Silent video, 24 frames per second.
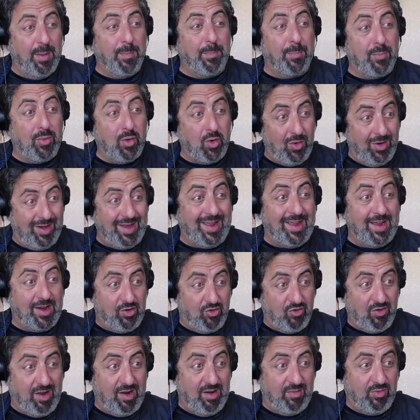Pretty
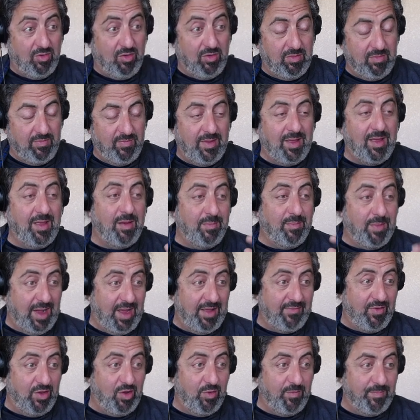incredible, in my
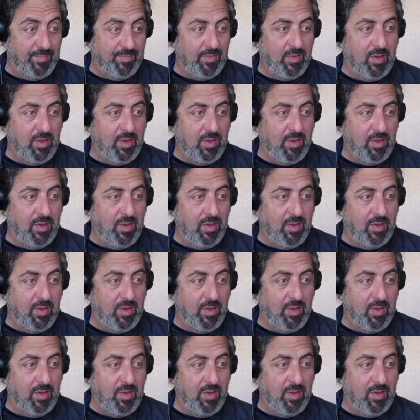view.